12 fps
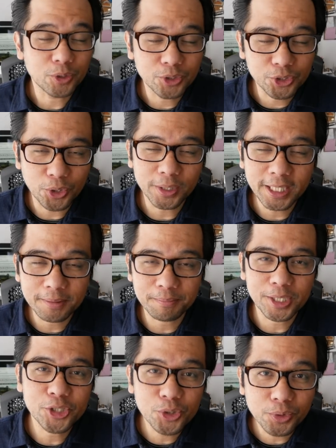you enjoyed it,
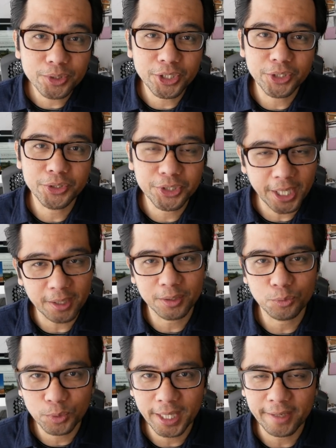be sure to share
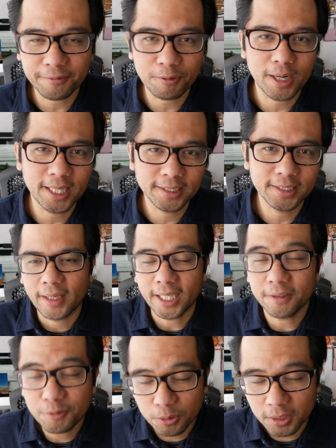it with a friend.
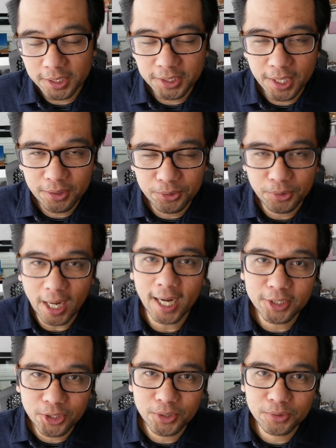And if you're listening through
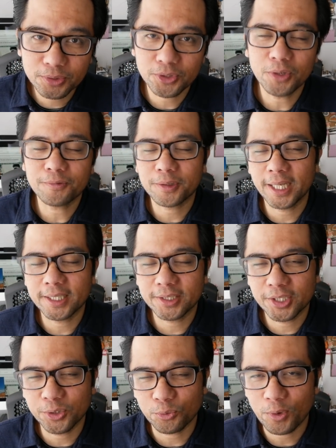iTunes, don't forget
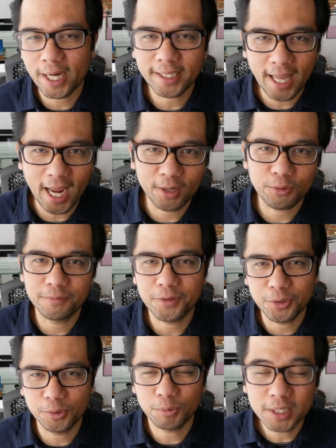to rate and
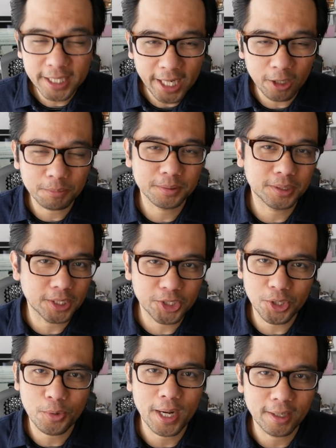review. It really helps the
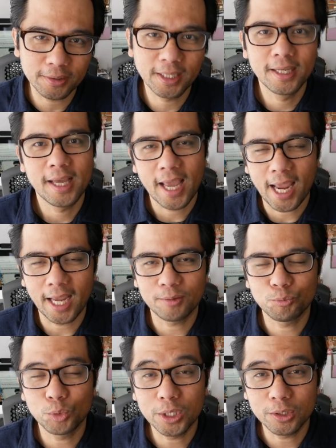show out,
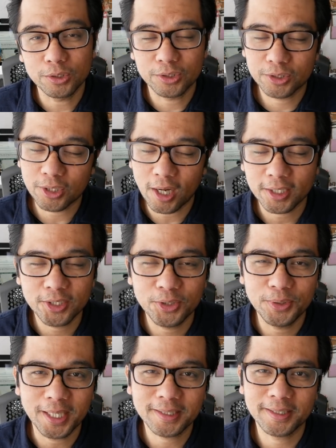and we'll talk to
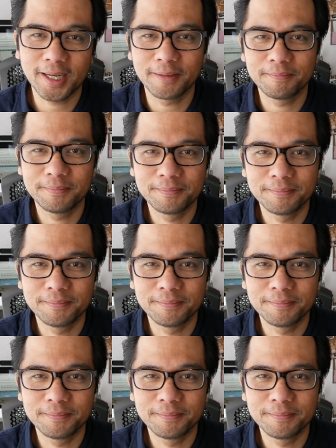you next time.